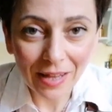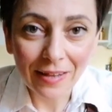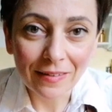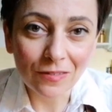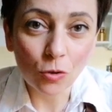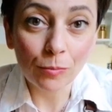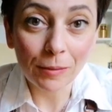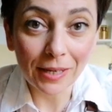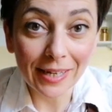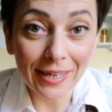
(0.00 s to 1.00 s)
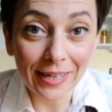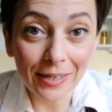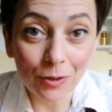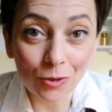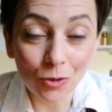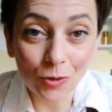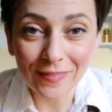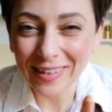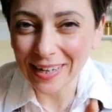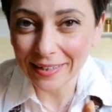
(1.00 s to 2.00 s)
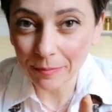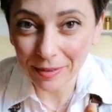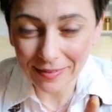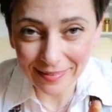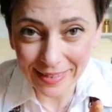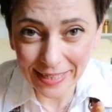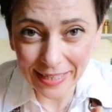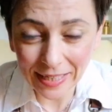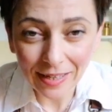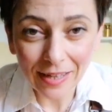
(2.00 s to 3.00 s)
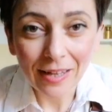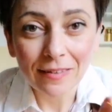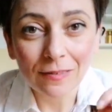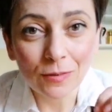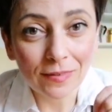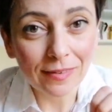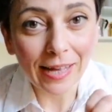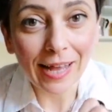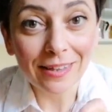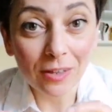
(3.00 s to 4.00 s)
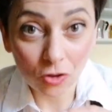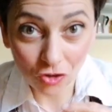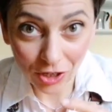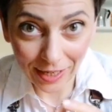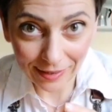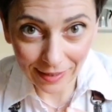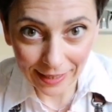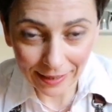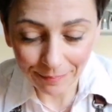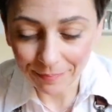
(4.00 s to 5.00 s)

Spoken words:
So maybe your dough is a little bit sticky, so start gently